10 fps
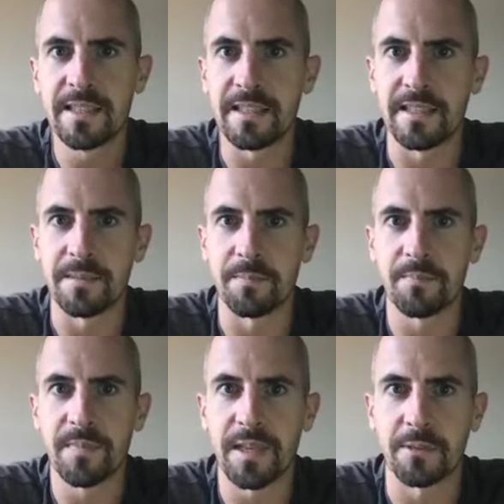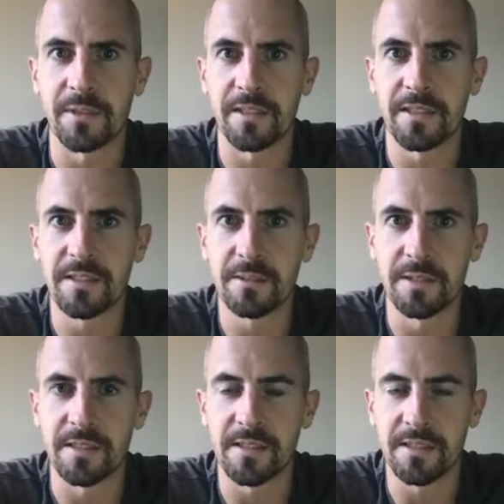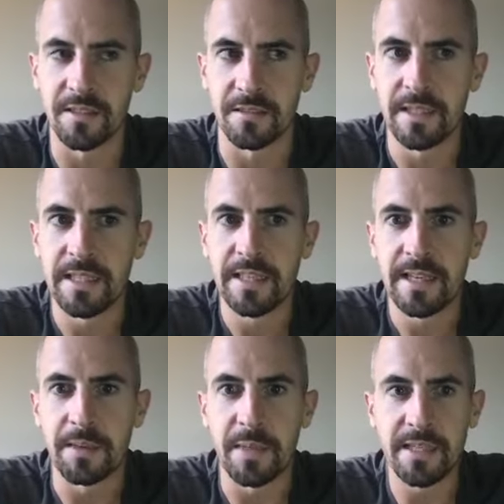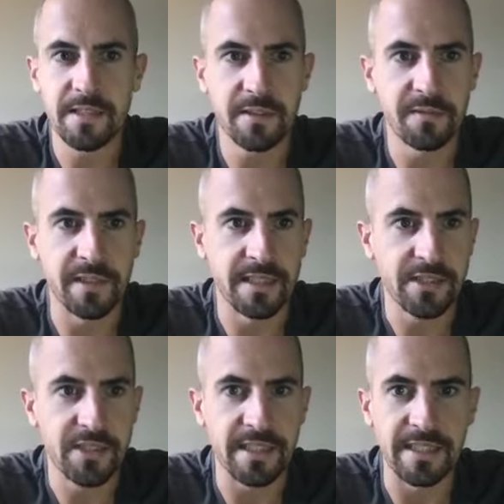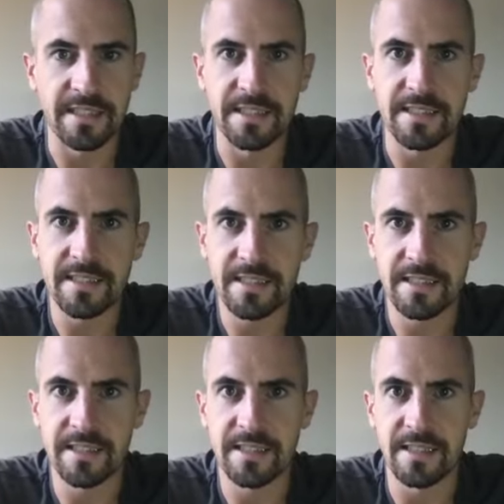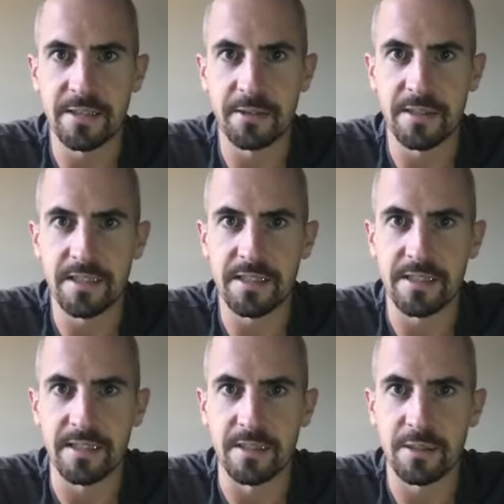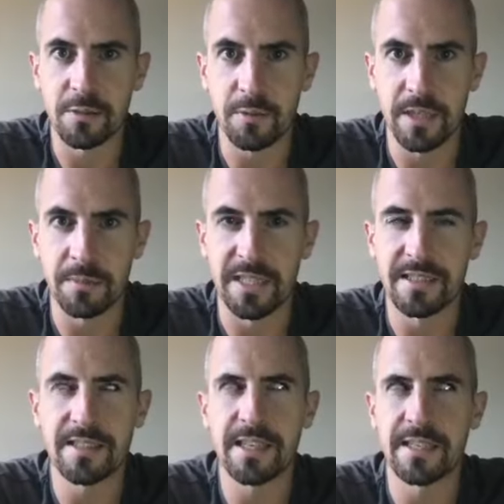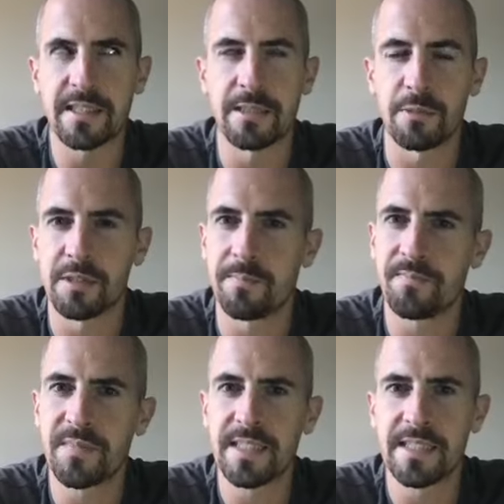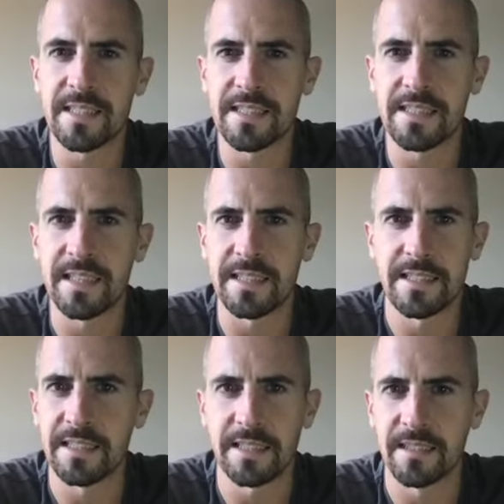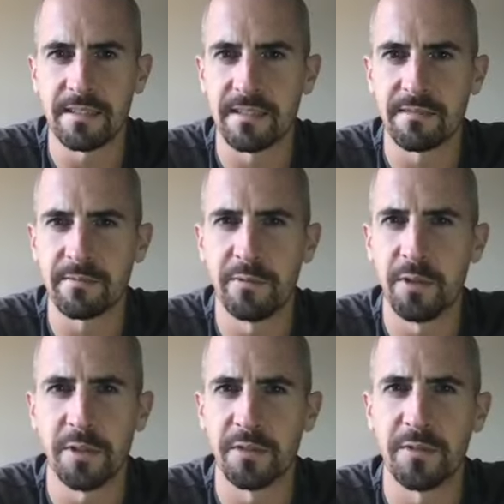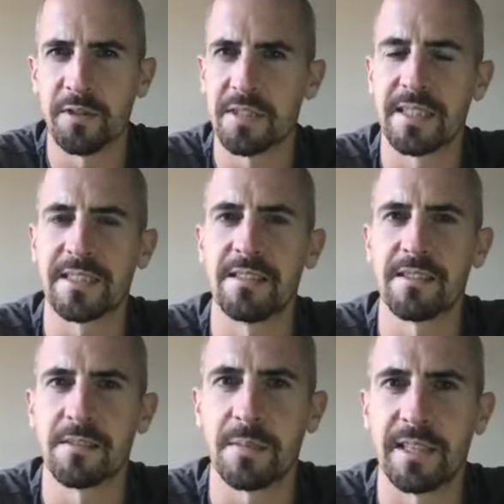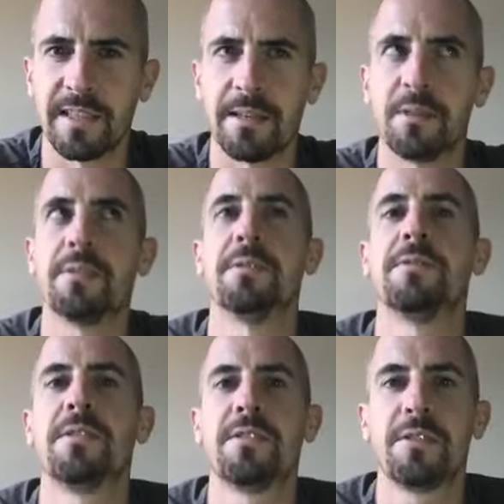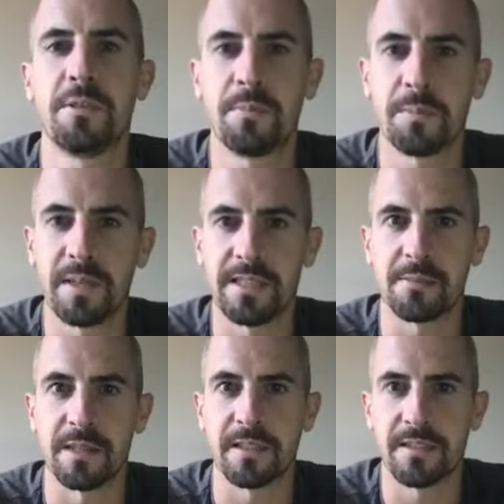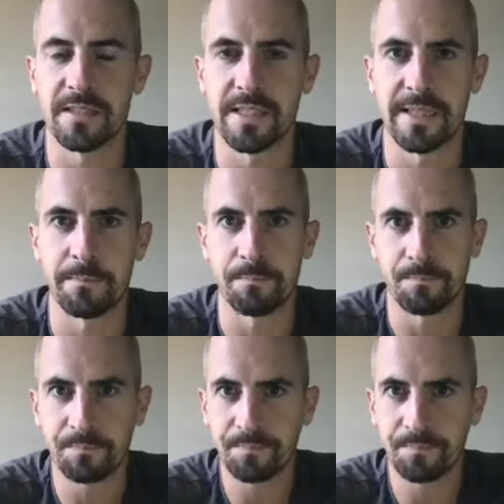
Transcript: um, I wanted to do it. So I managed to finish in six hours and 20 minutes. It actually was 619 and 44 seconds or something like that, which I was super pleased with because um,